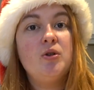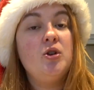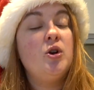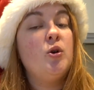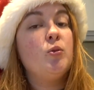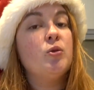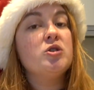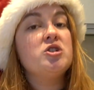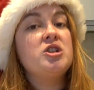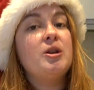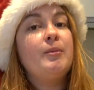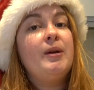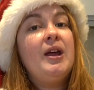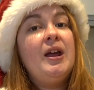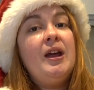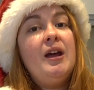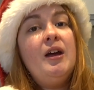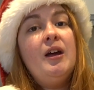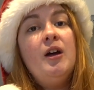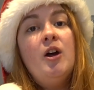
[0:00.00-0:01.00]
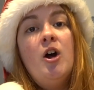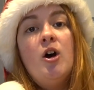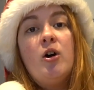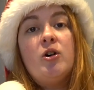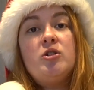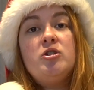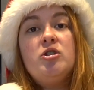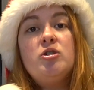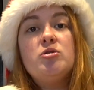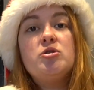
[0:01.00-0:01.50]
You can watch them here
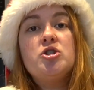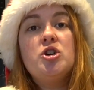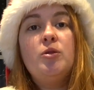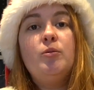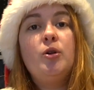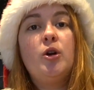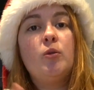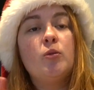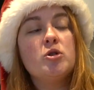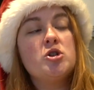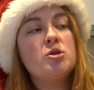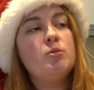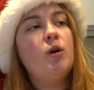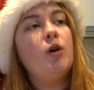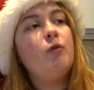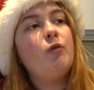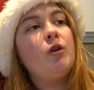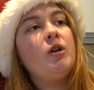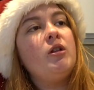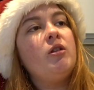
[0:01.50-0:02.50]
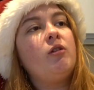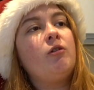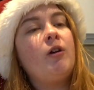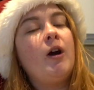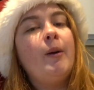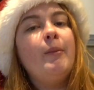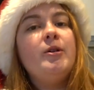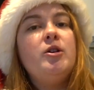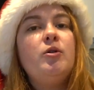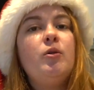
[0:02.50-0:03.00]
on YouTube, you can watch them over on
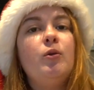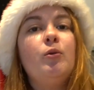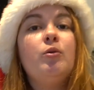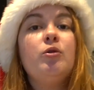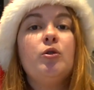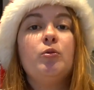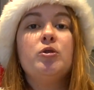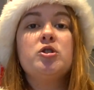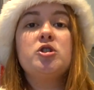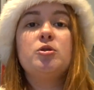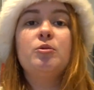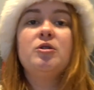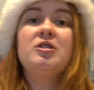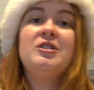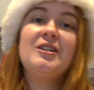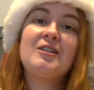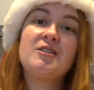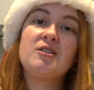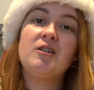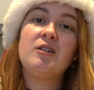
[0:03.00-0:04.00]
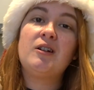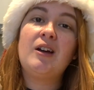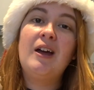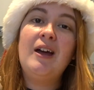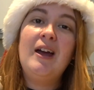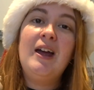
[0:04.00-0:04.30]
Instagram, and you can also watch them on TikTok